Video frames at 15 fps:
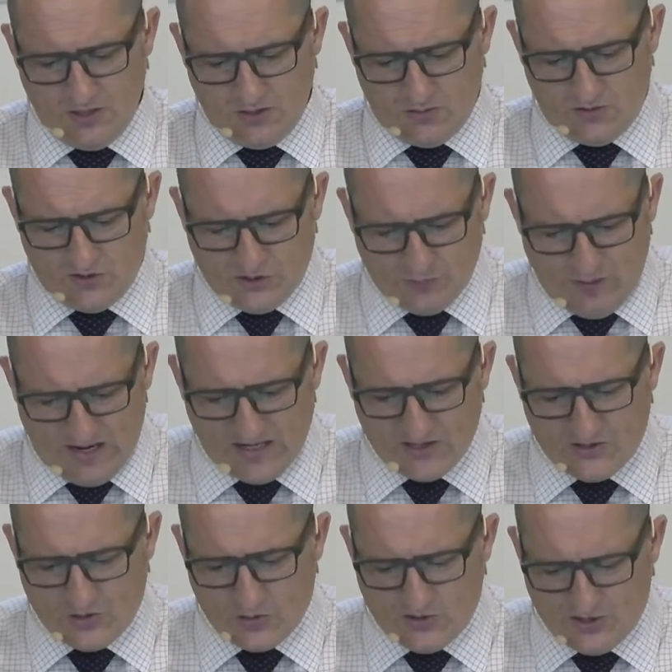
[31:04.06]
Don't
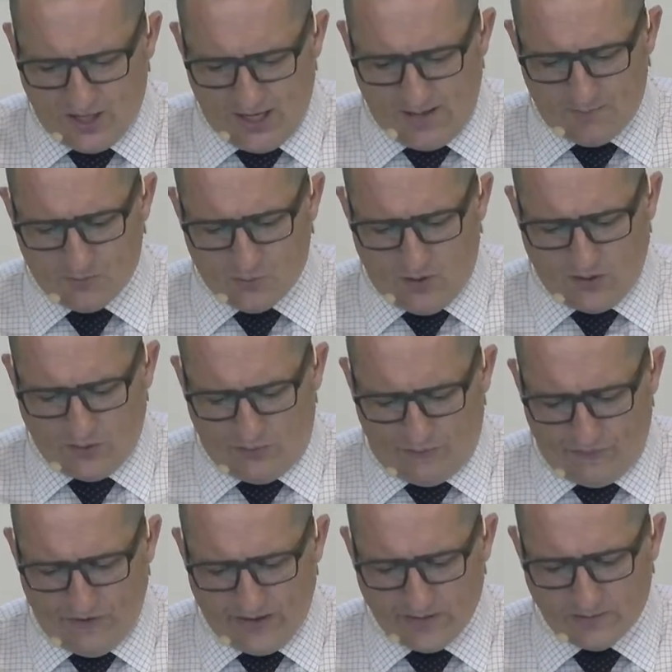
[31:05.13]
despise those times where you
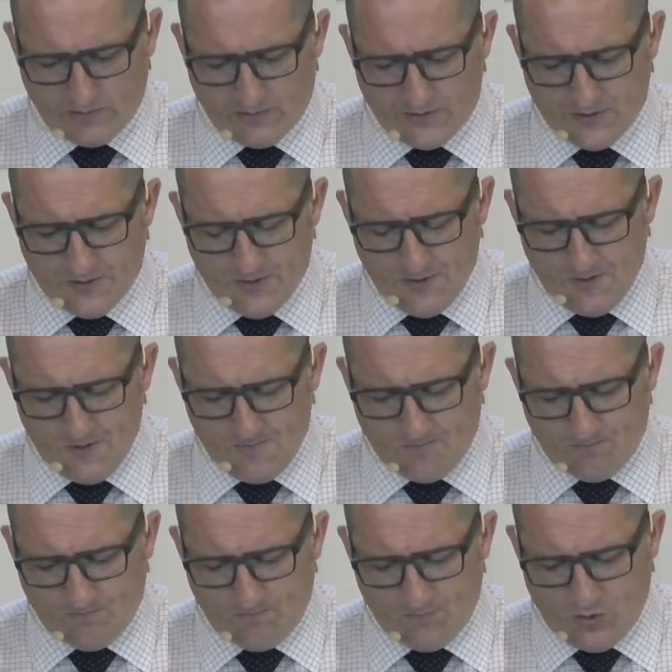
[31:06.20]
failed.
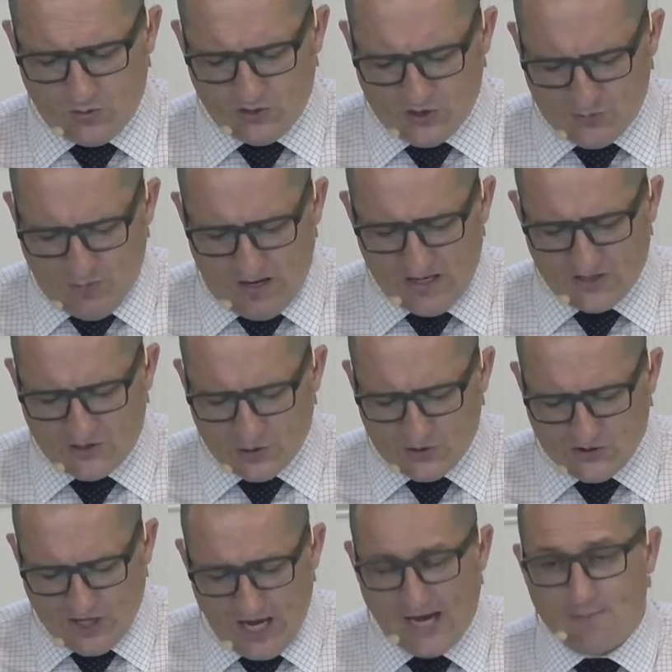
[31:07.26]
Don't despise those
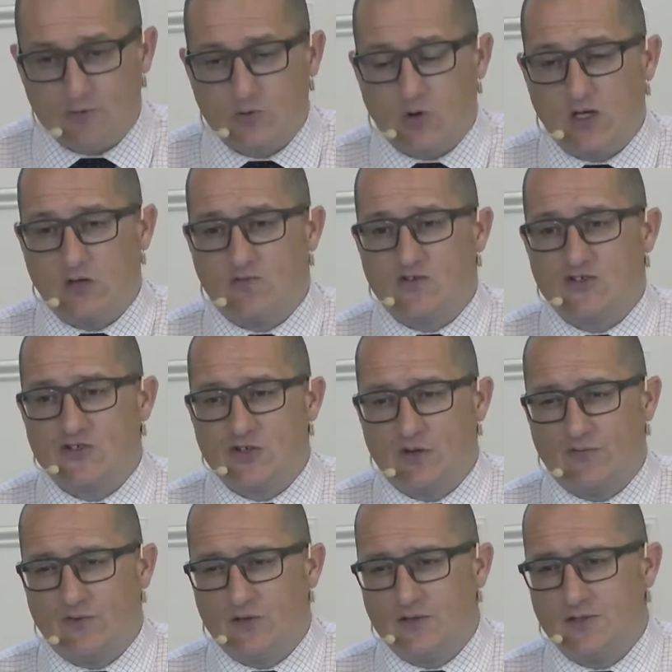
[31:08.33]
times where you've
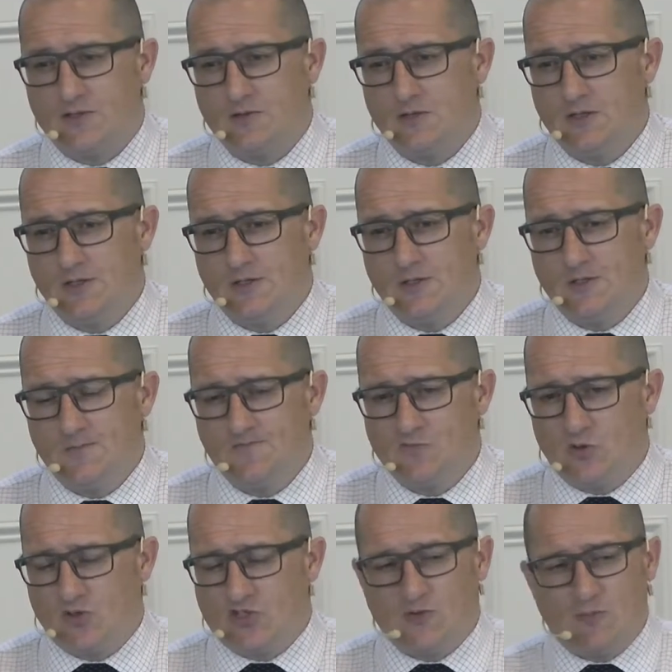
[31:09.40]
suffered.
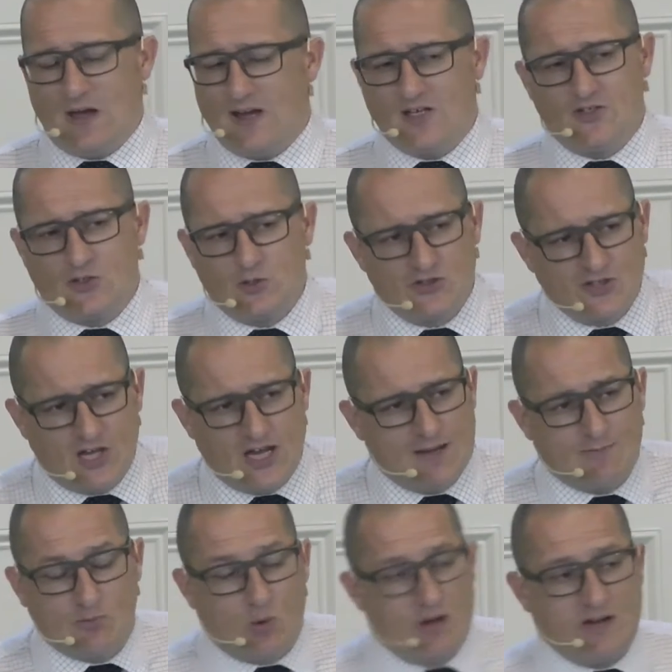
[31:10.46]
Don't despise those
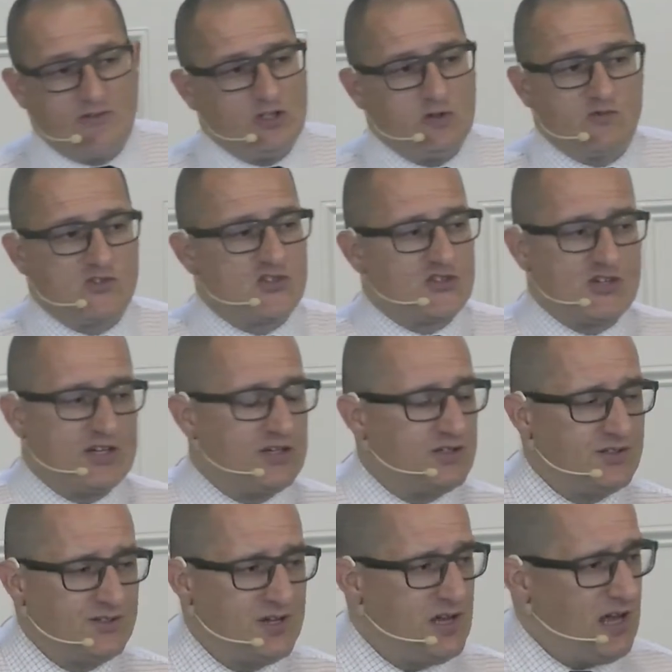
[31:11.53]
times where even you've
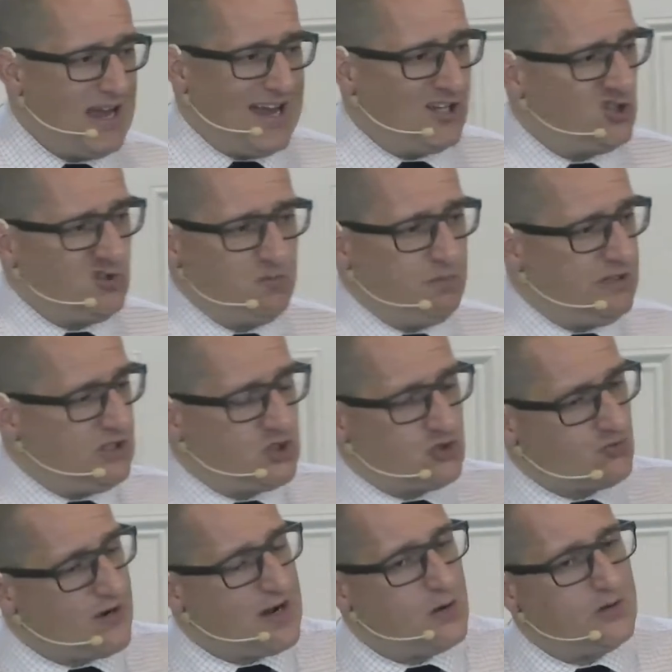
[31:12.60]
sinned and you've been
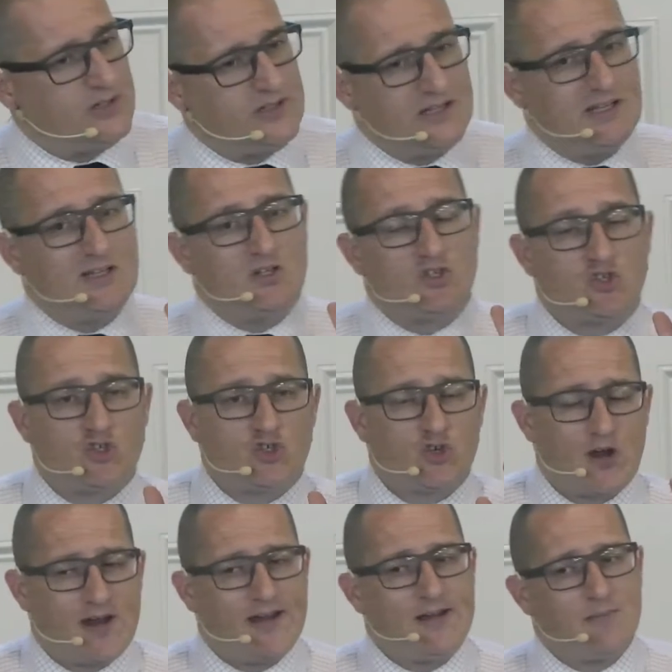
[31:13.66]
shrouded in
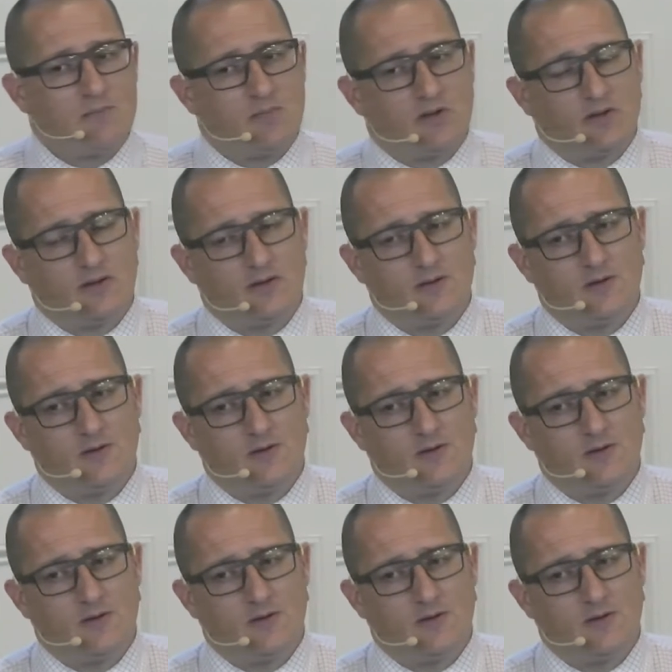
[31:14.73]
shame.